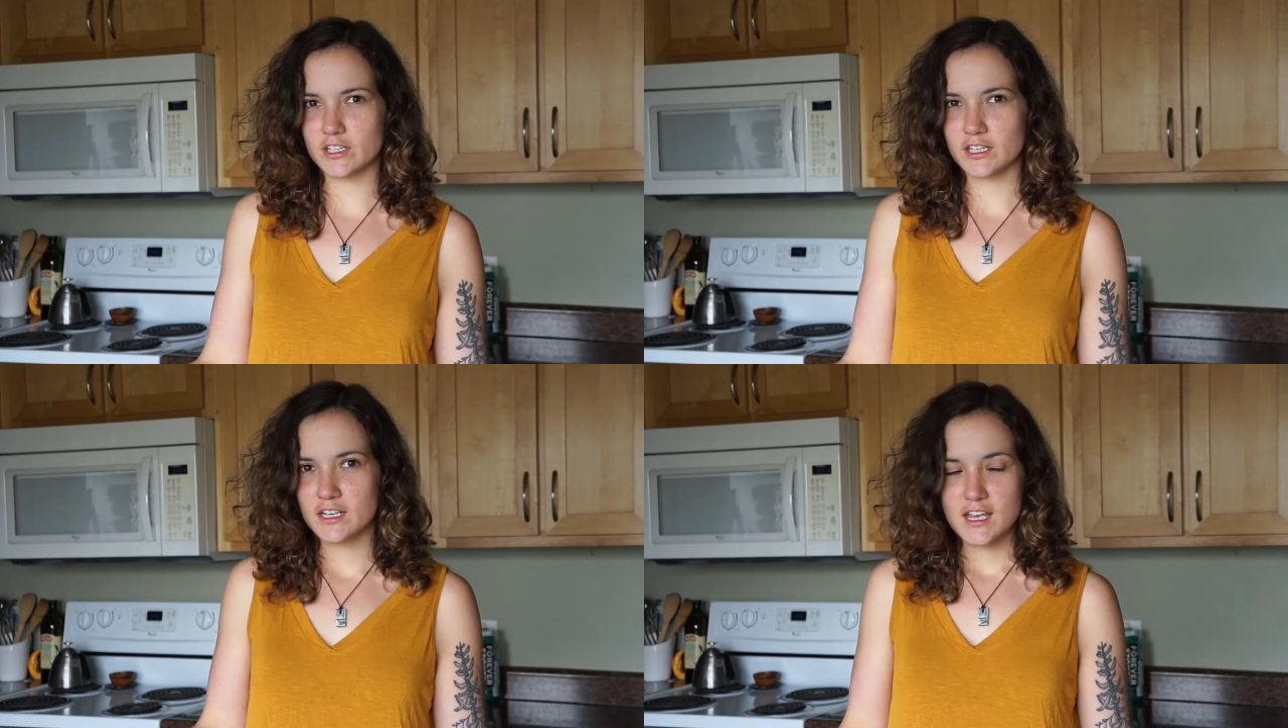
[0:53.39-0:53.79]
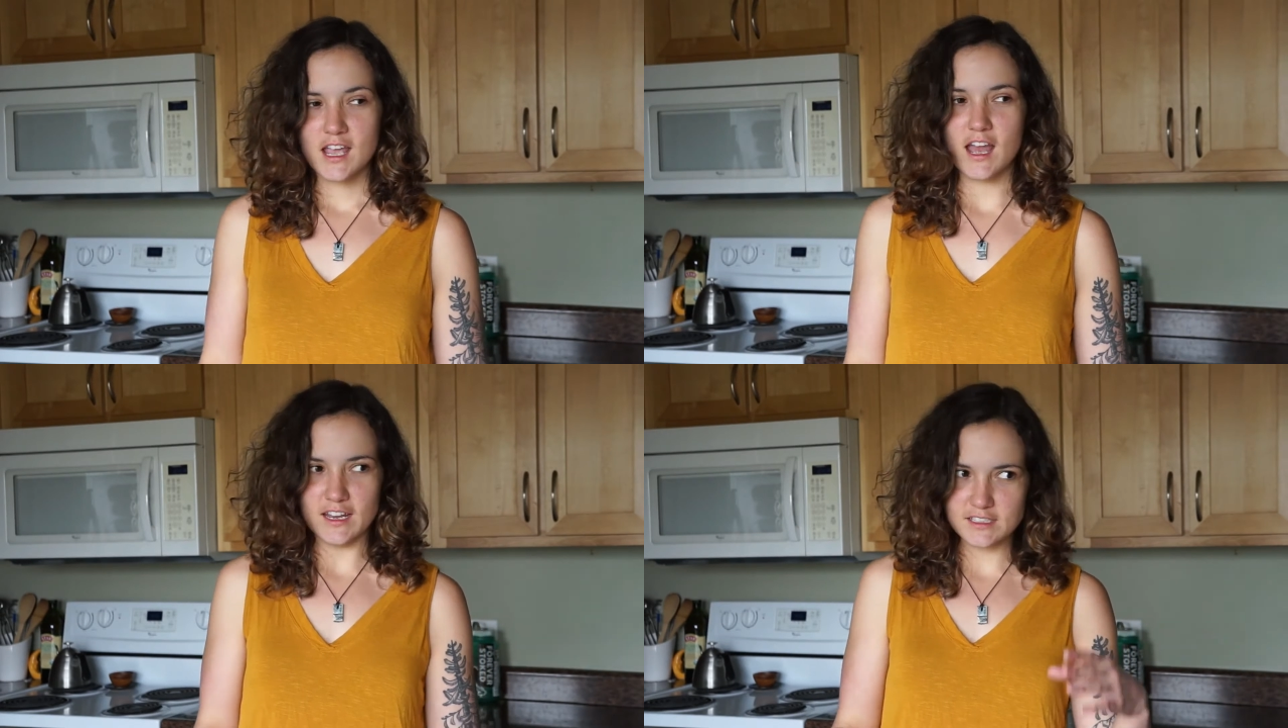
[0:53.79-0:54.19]

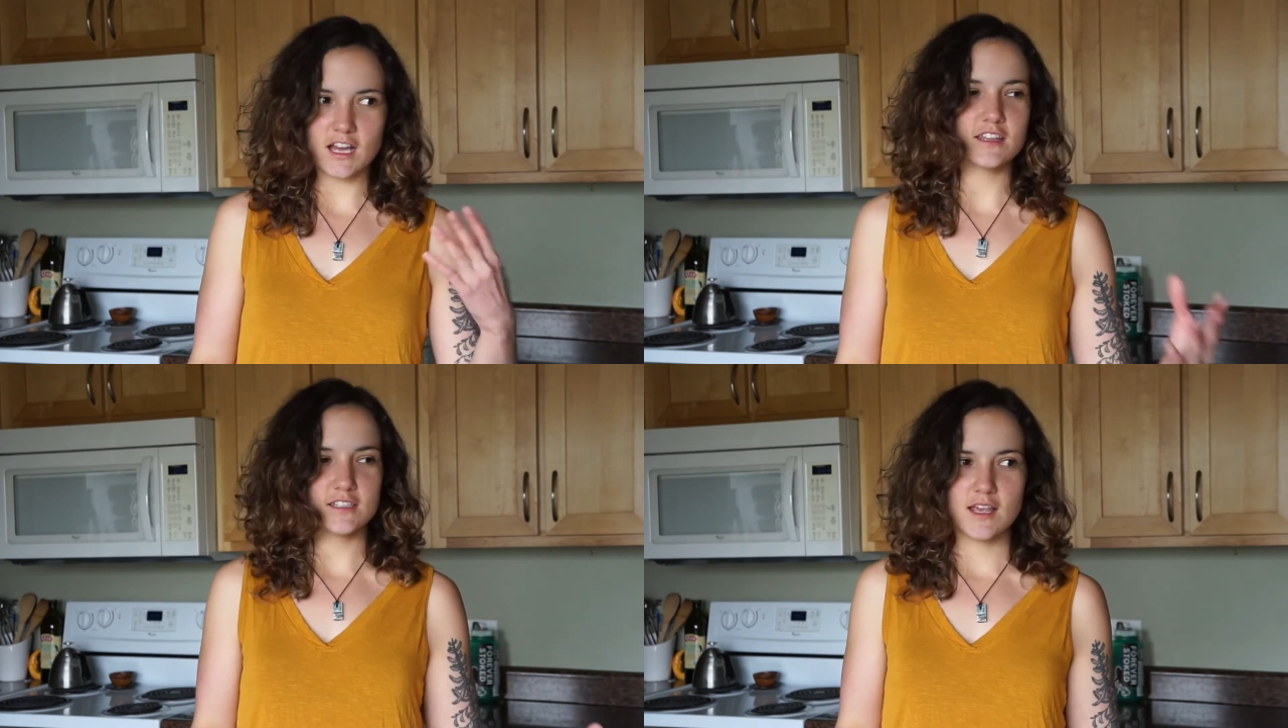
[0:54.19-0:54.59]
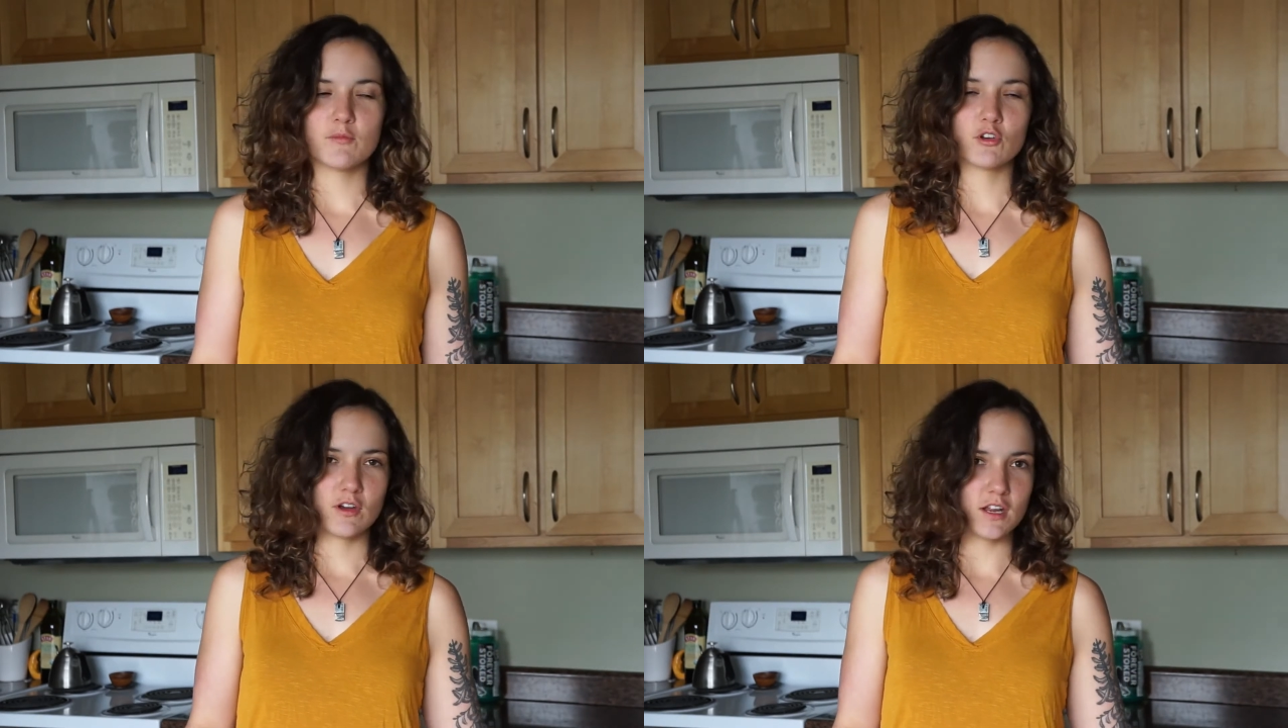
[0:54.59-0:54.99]
and it's got the same
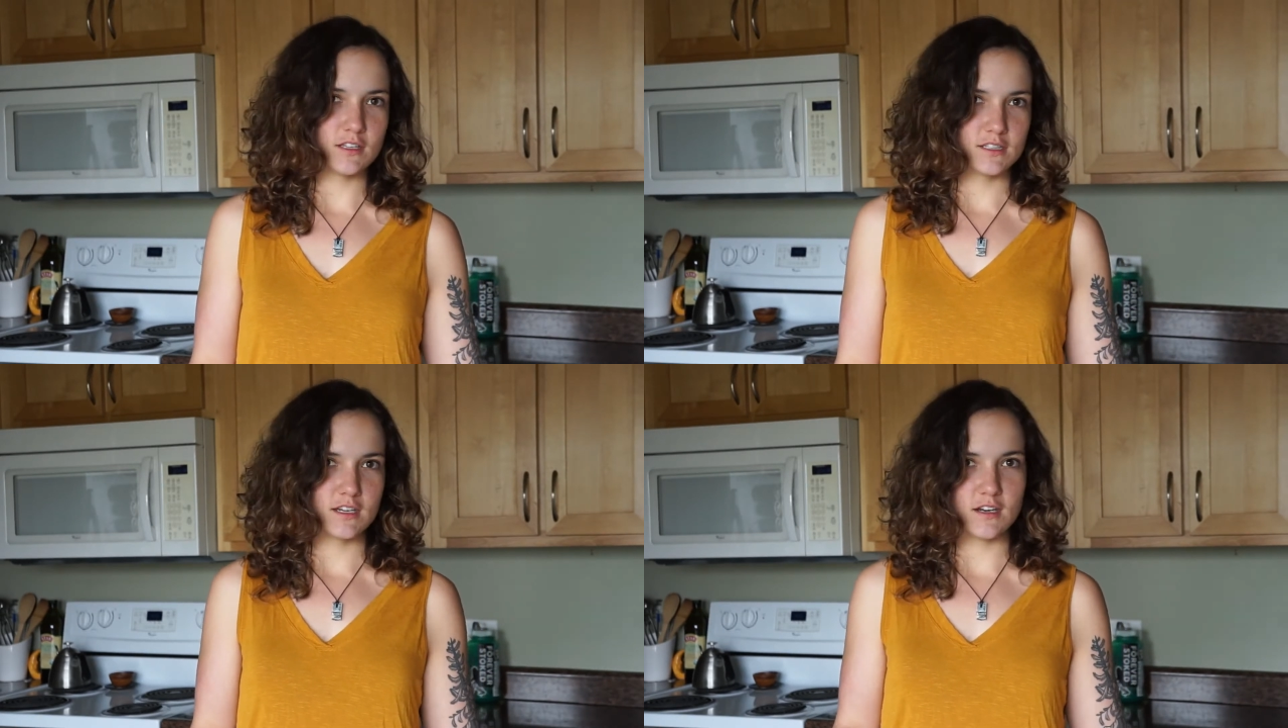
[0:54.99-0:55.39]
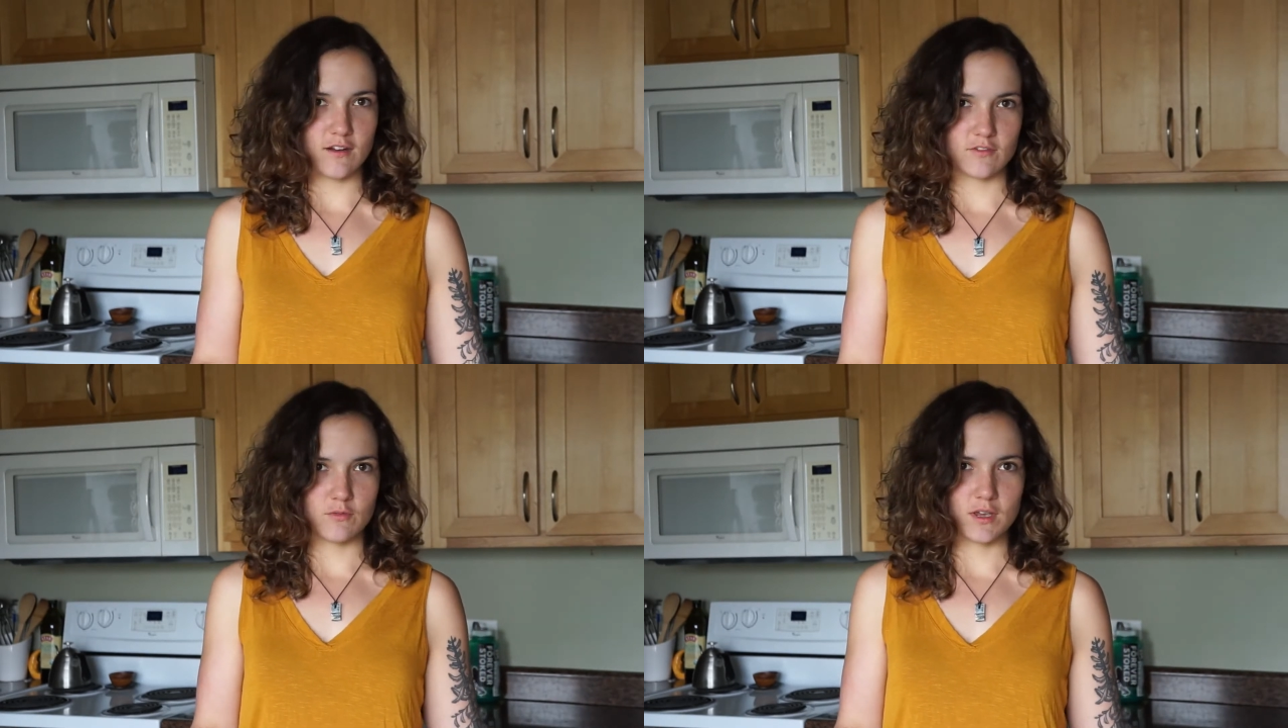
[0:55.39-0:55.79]
ingredients in it
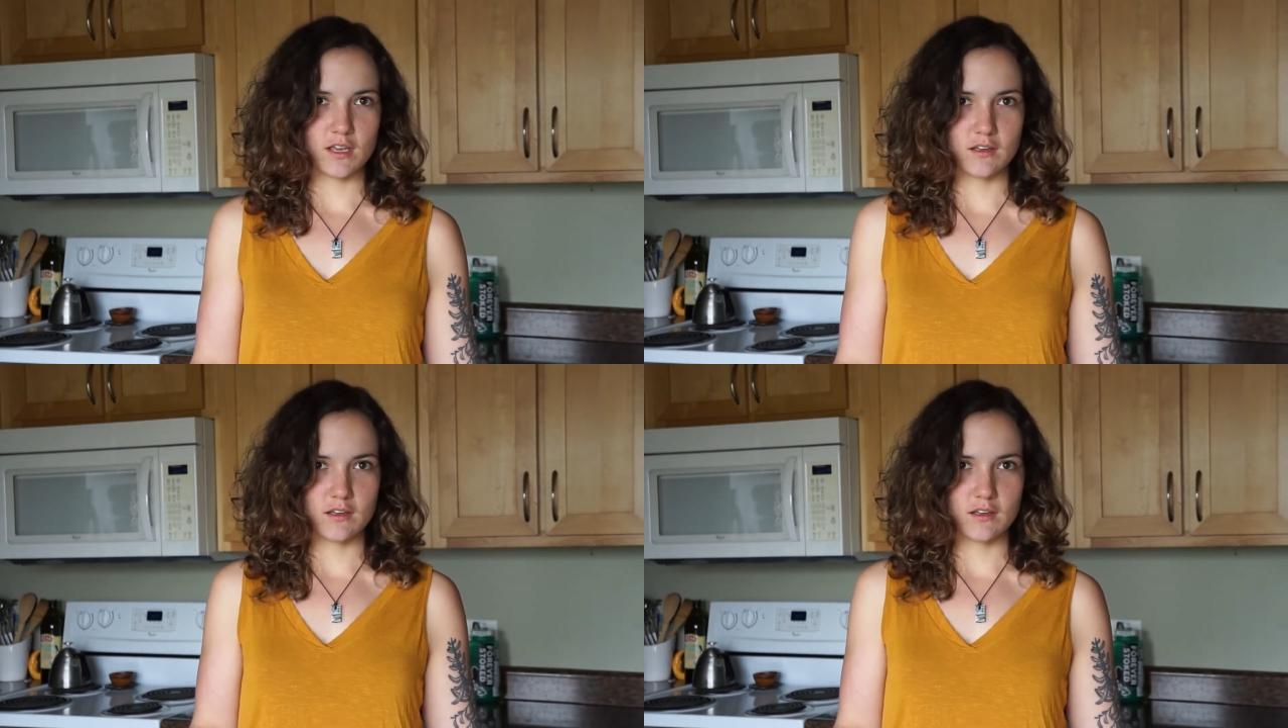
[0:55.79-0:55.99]
every week,